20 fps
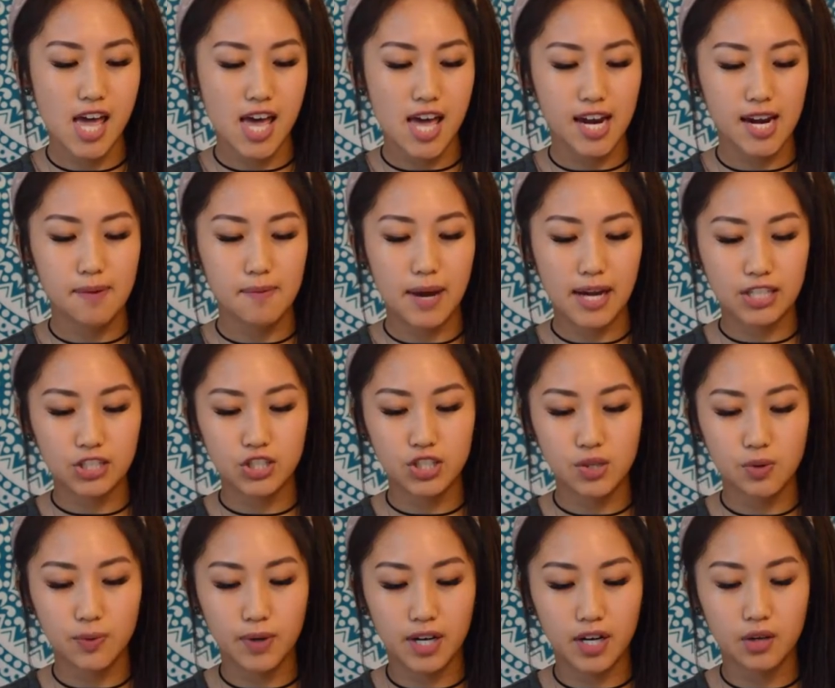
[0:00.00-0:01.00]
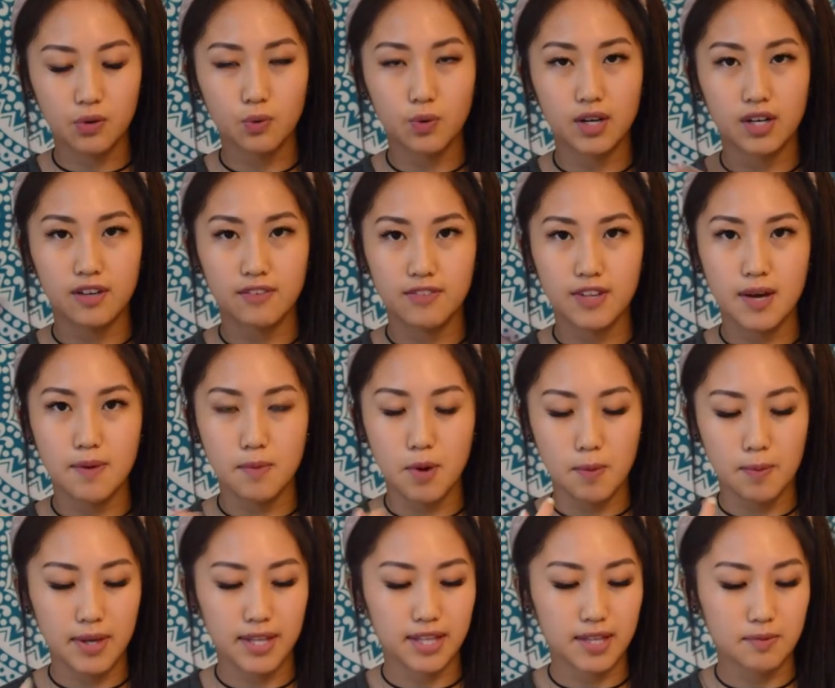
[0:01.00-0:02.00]
And I'm actually wearing one of them
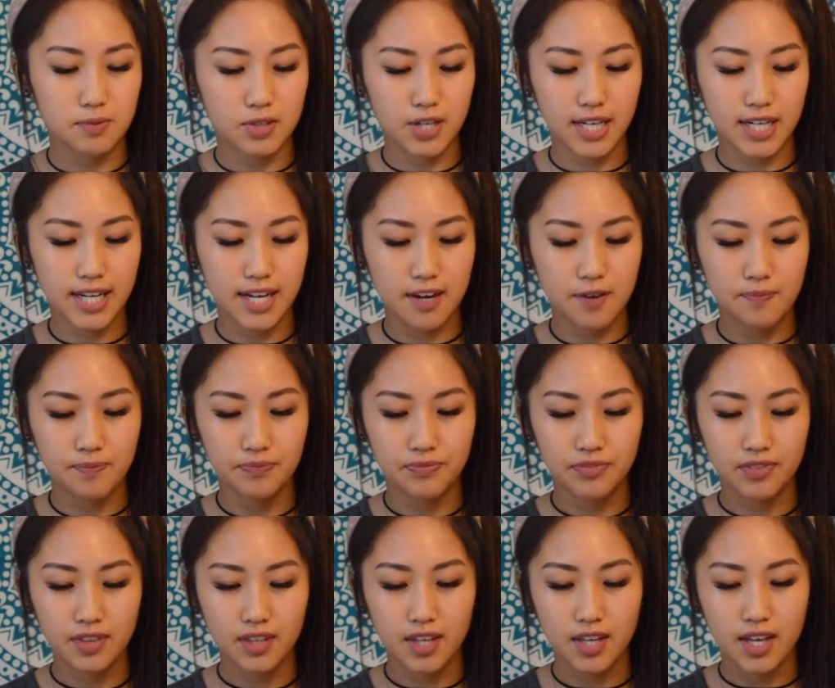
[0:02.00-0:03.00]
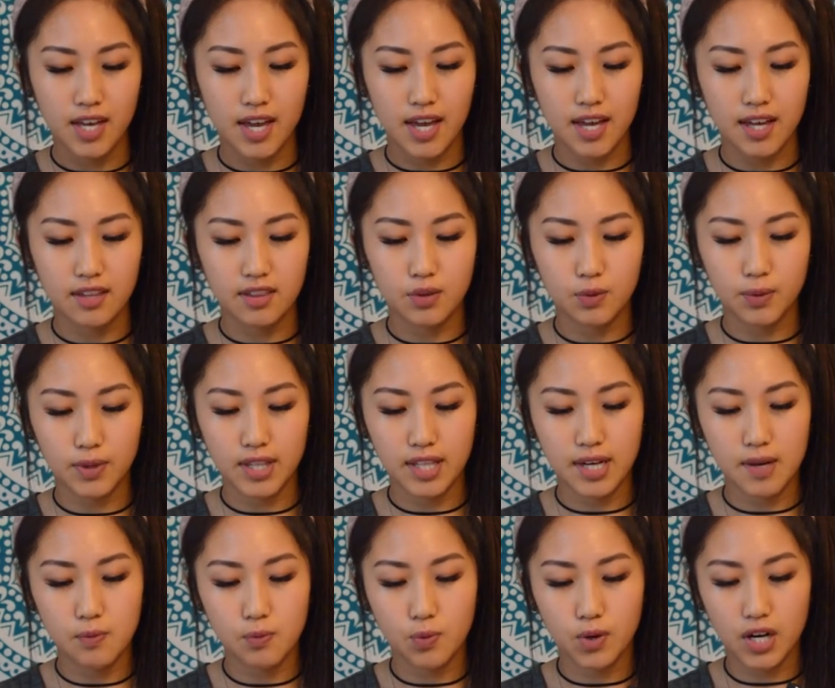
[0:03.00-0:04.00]
on my lips right now. And the one
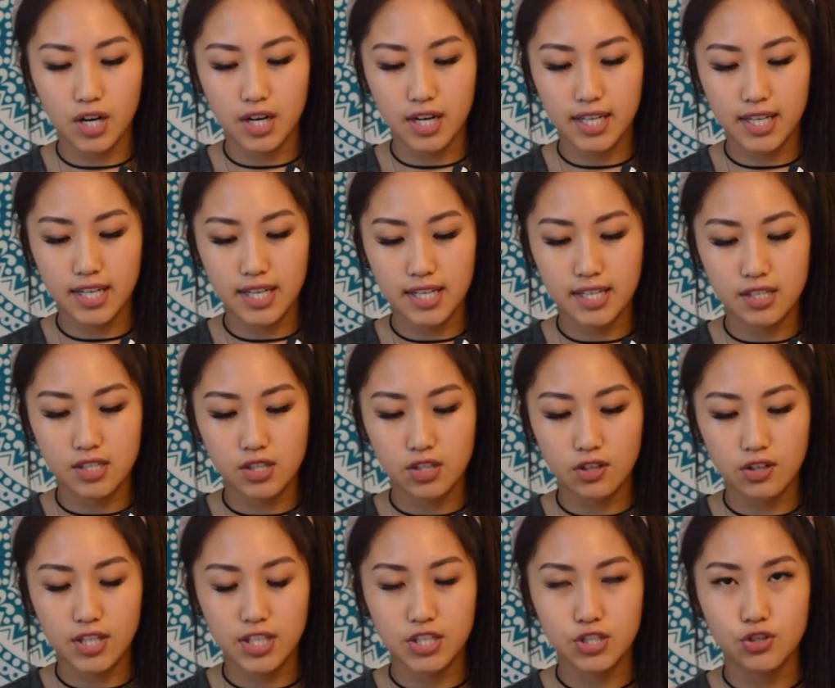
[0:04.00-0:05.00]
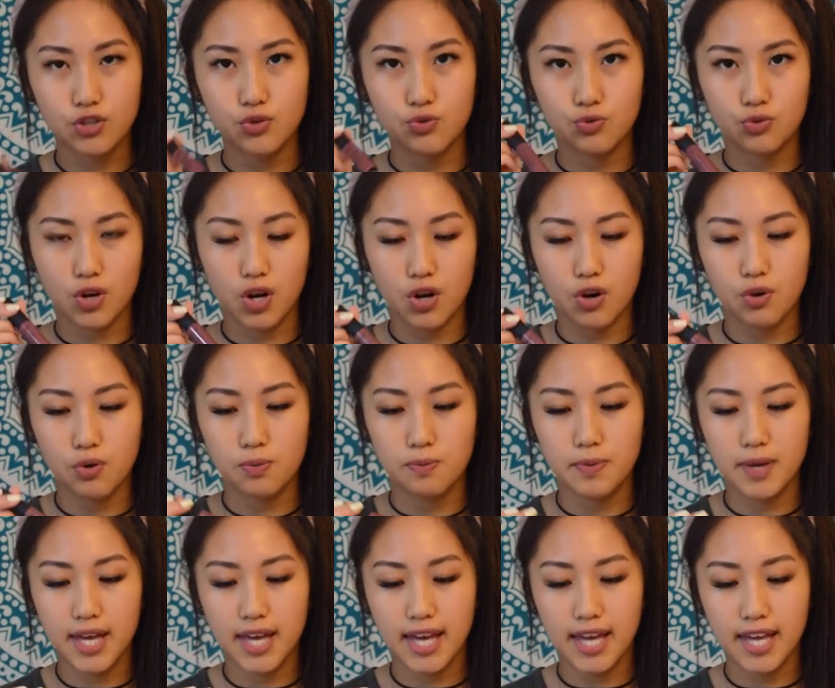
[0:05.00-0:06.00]
that I'm wearing is 32 Rome,
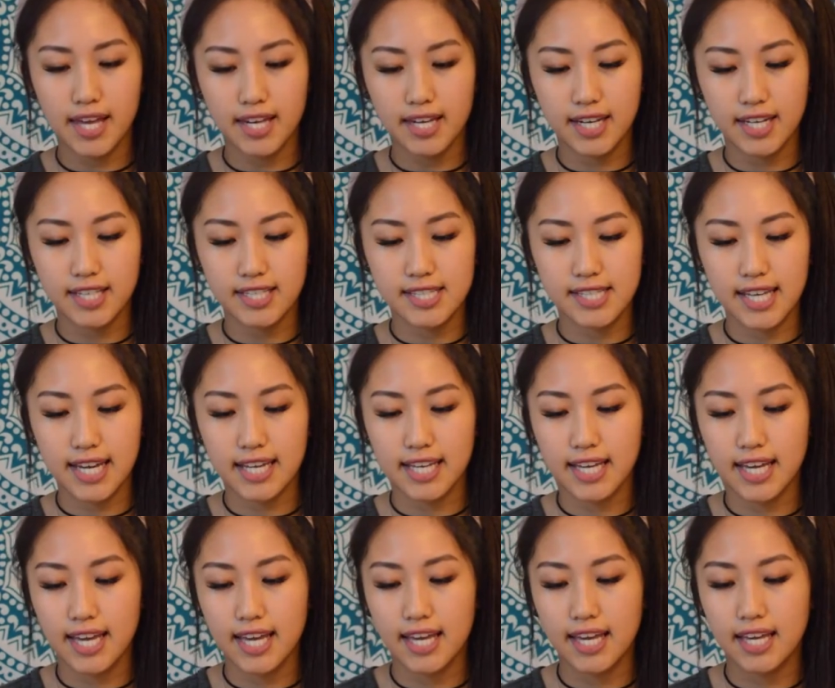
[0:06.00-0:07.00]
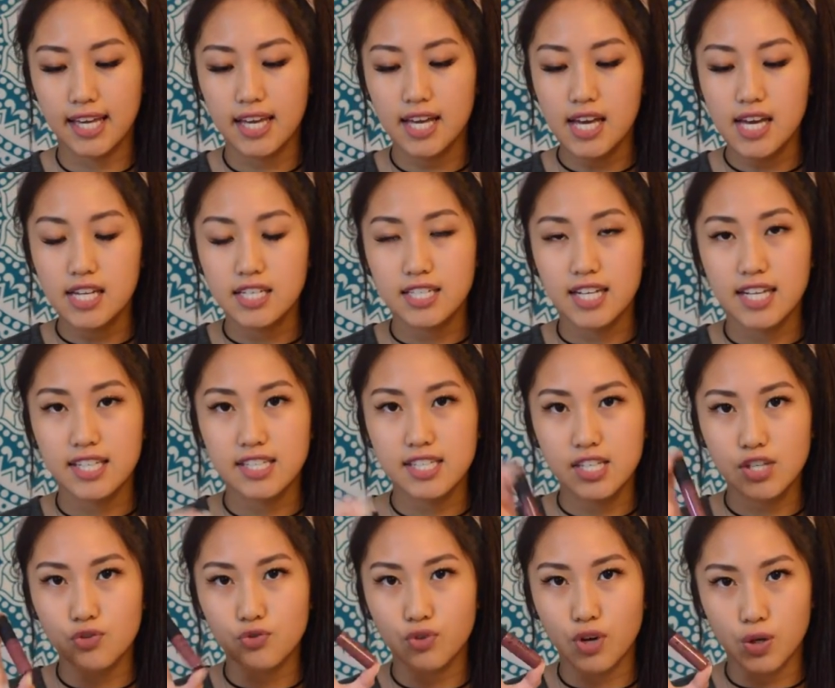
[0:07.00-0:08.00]
and it's like a
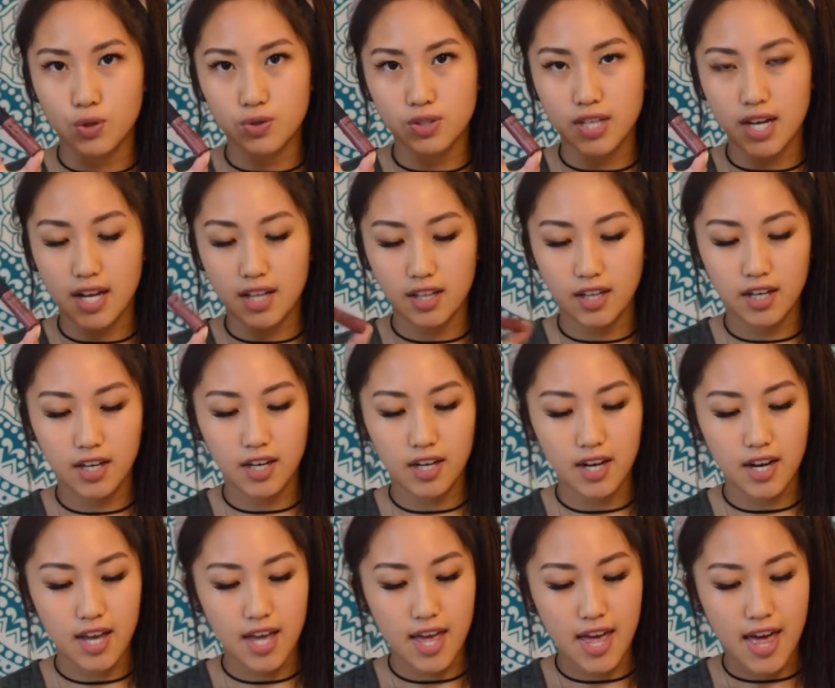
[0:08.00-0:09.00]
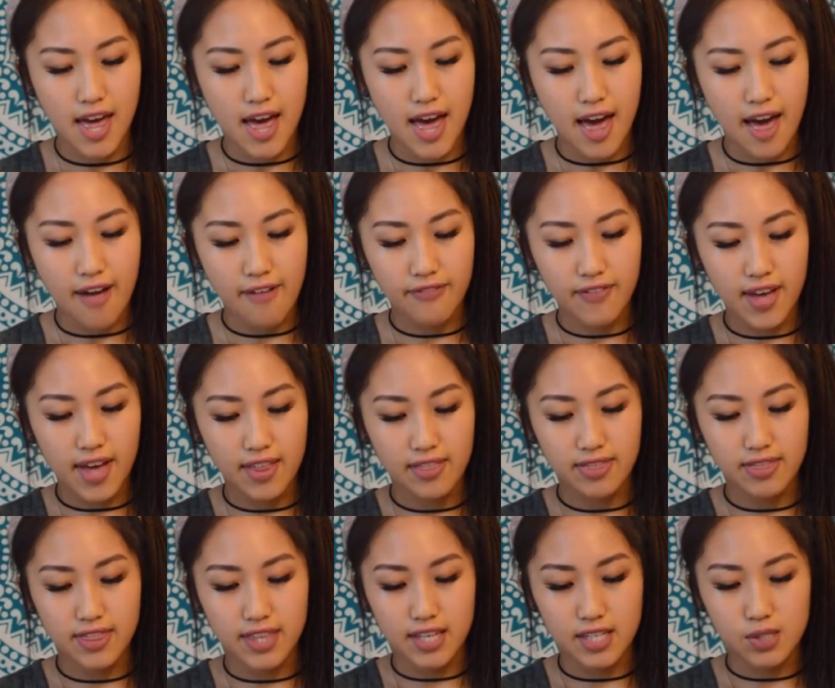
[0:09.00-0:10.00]
dusty rose color. And then
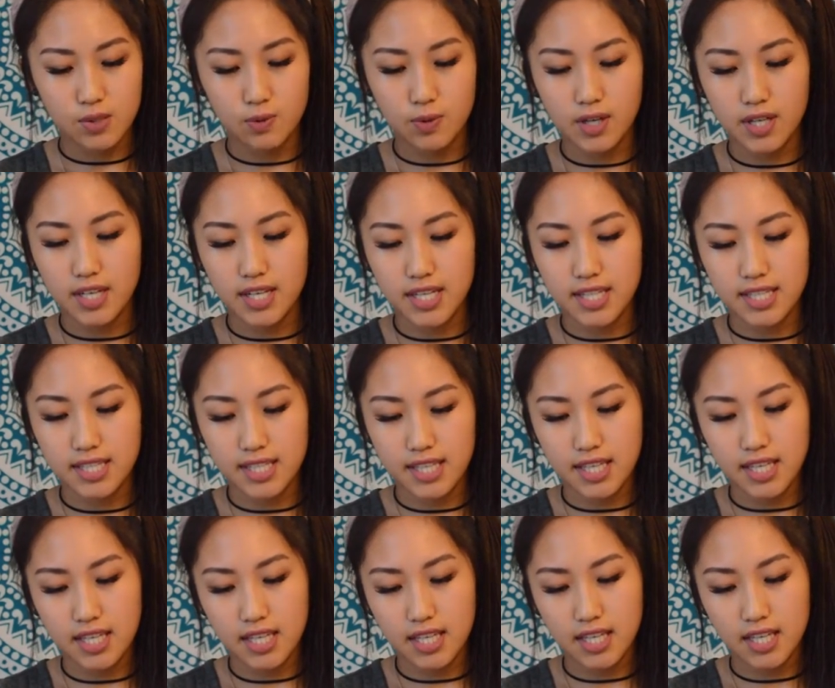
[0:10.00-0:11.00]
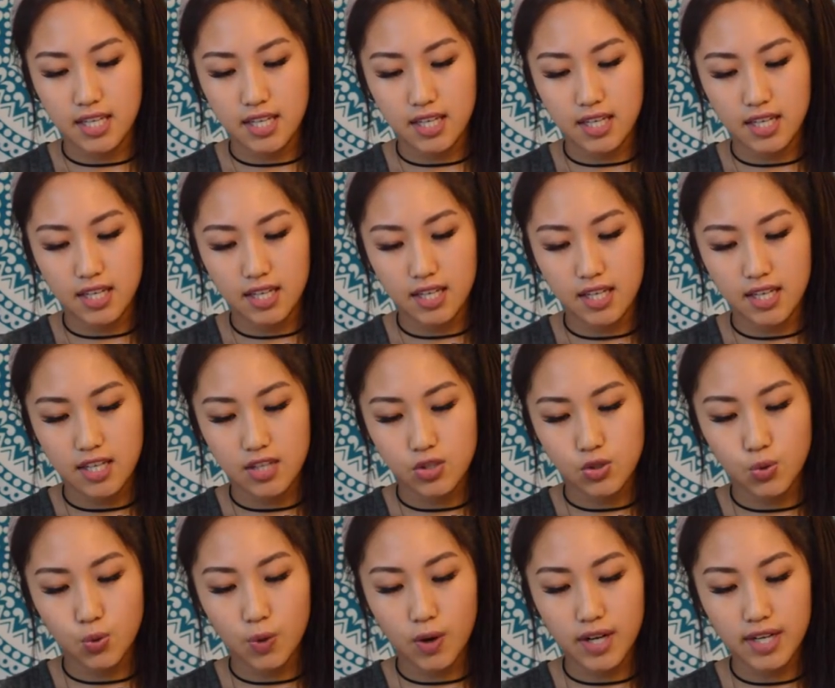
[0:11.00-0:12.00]
this one is in
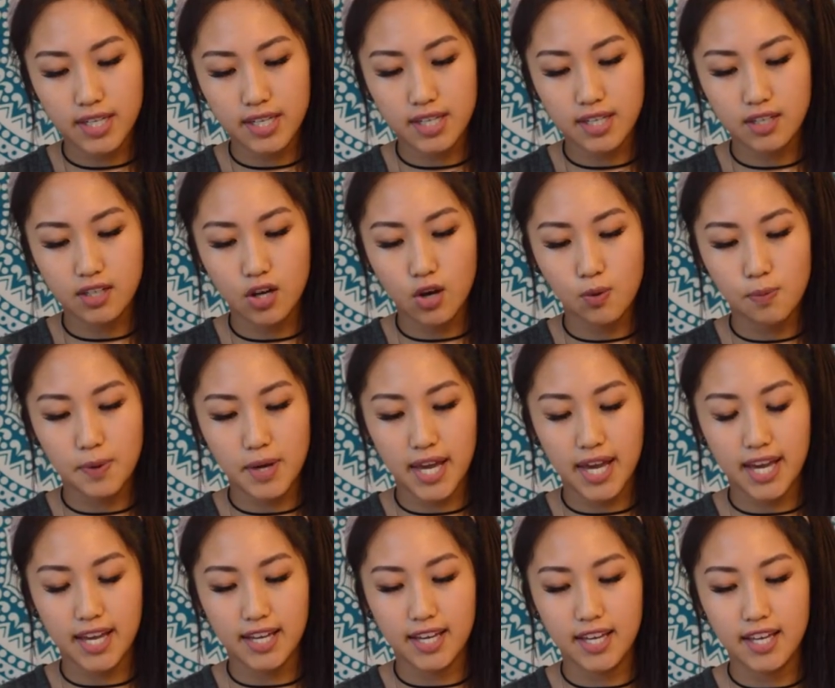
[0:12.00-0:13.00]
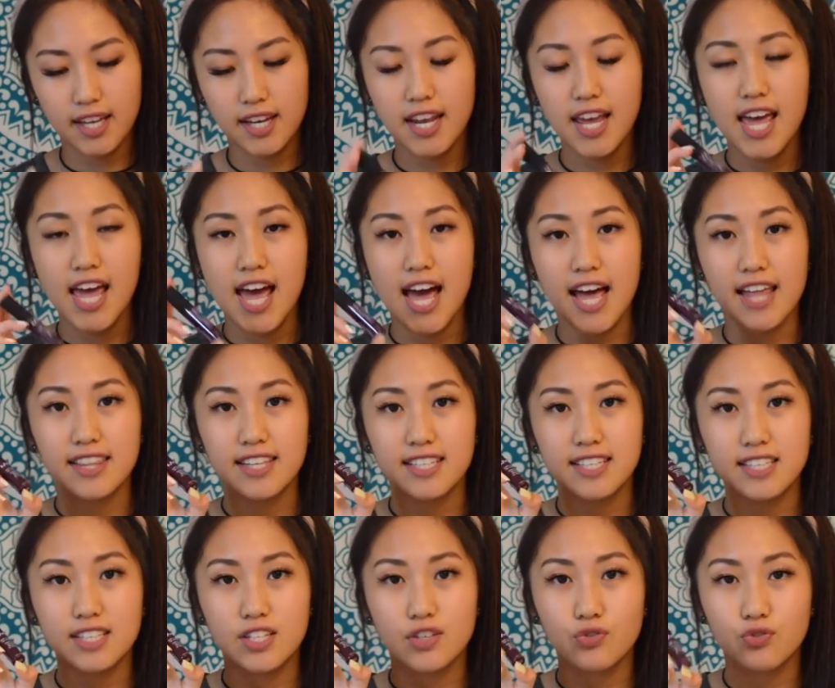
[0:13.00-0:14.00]
20 Copenhagen, and
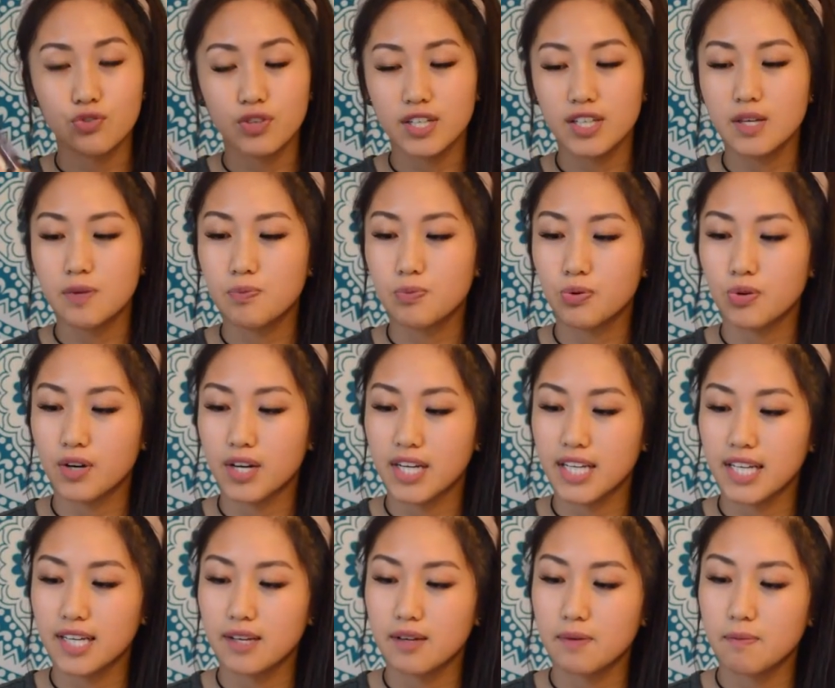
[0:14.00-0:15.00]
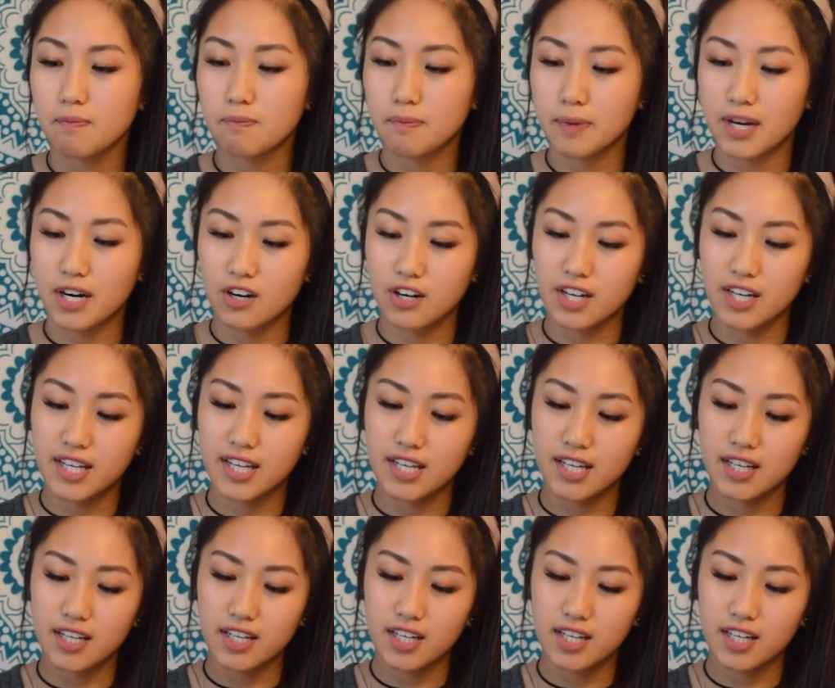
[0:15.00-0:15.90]
this is a really pretty very